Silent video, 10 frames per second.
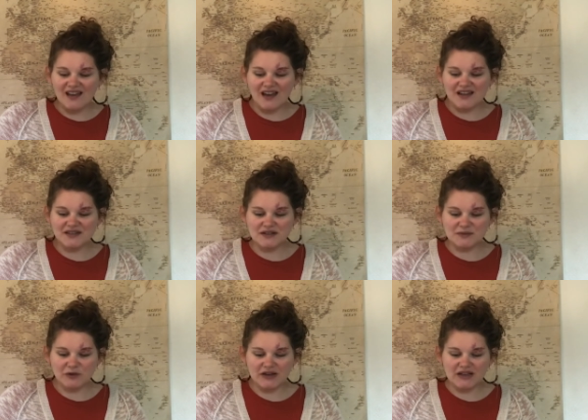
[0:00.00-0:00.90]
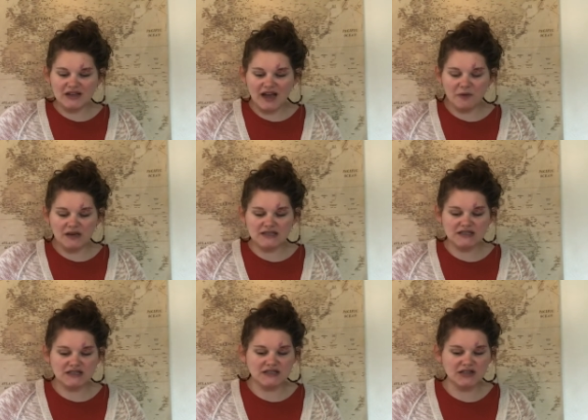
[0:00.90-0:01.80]
And so this morning I wanted
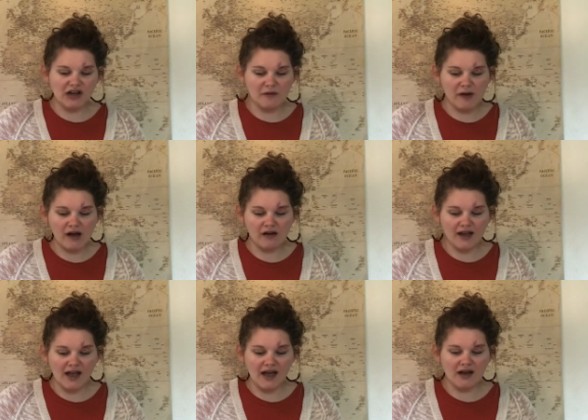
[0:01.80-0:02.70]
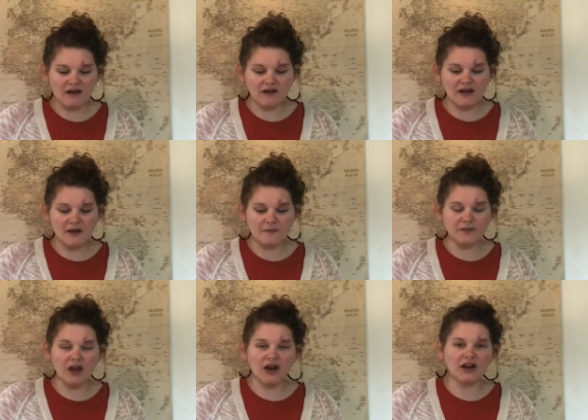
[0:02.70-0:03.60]
just to talk about how um,
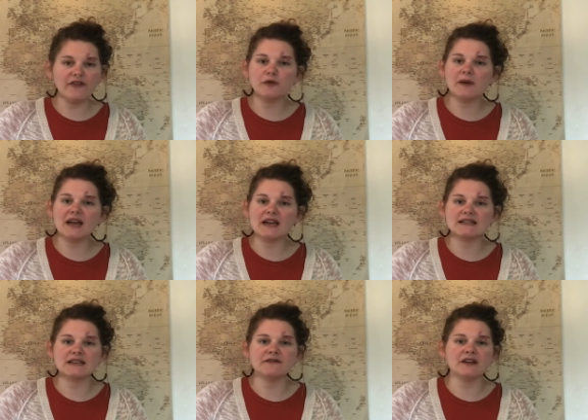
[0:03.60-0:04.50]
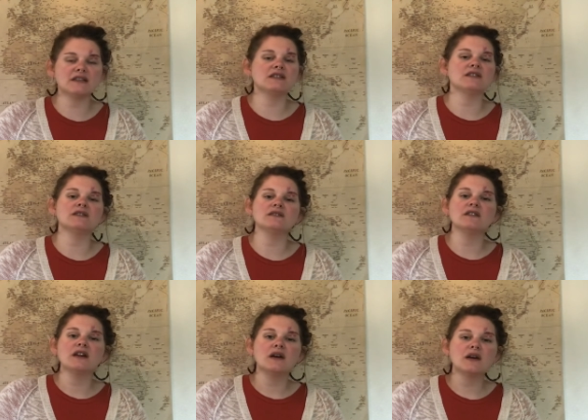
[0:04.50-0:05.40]
our government has seen fit to
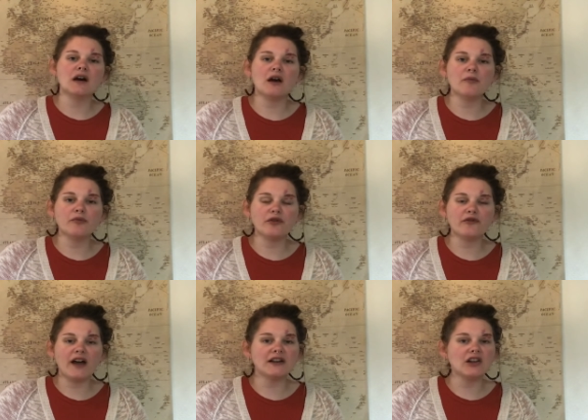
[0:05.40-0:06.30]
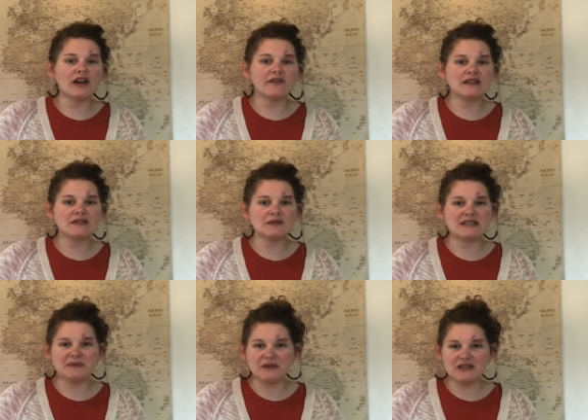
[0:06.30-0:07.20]
um, provide a lot of us with
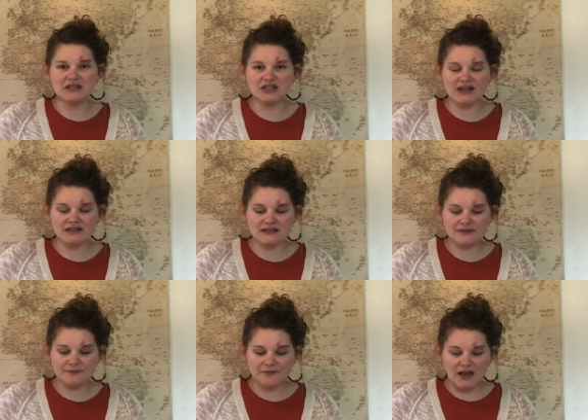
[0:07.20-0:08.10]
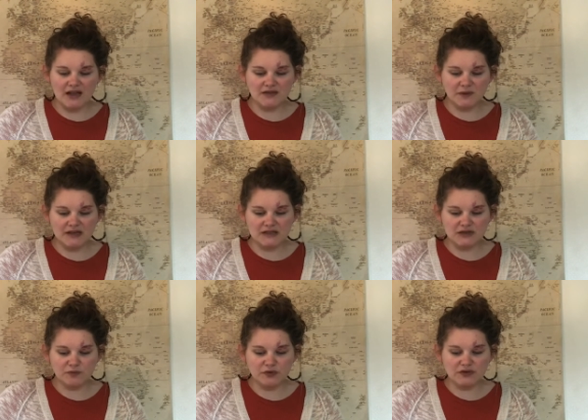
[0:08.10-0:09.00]
stimulus checks as a way to
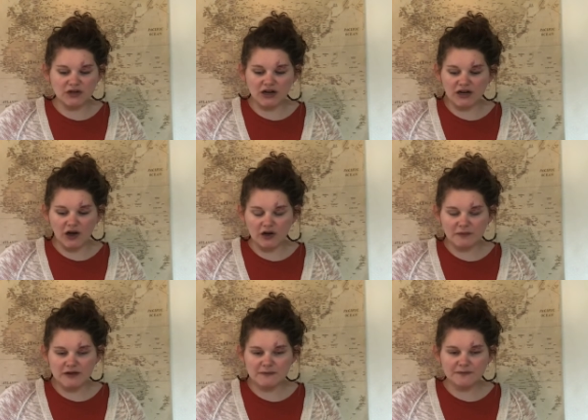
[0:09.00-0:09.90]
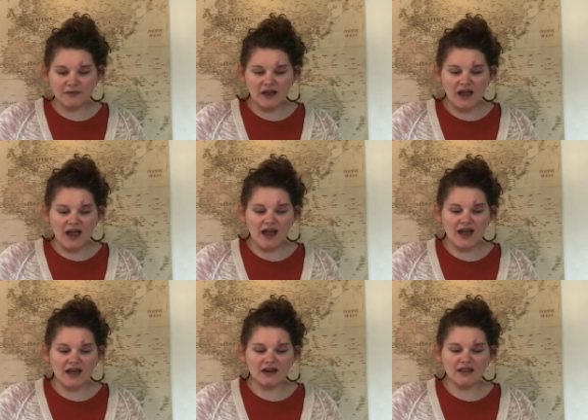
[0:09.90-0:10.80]
boost our economy.
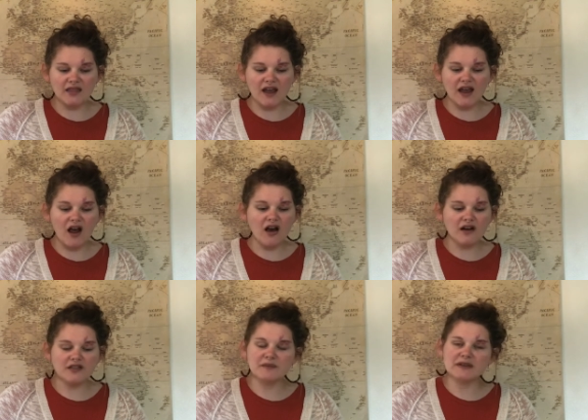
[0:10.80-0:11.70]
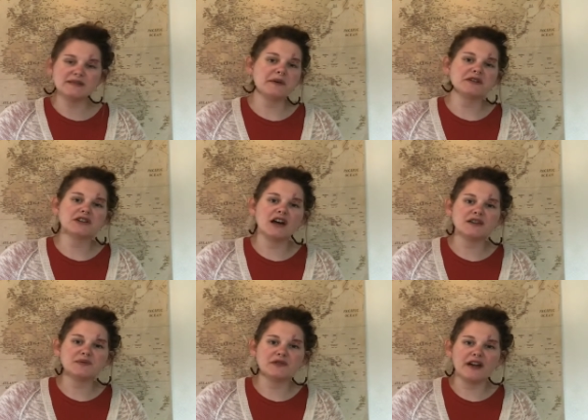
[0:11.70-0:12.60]
And they are the means by which God is
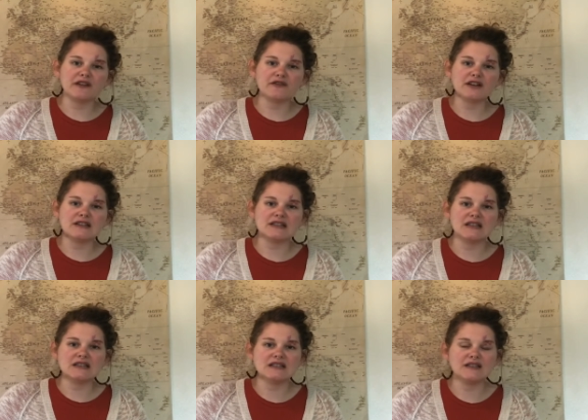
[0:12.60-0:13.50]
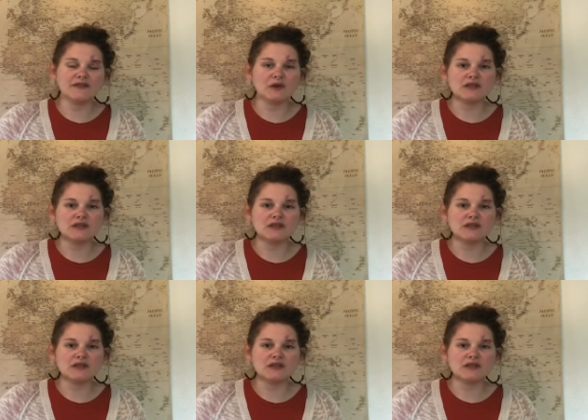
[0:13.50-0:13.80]
providing for us in these difficult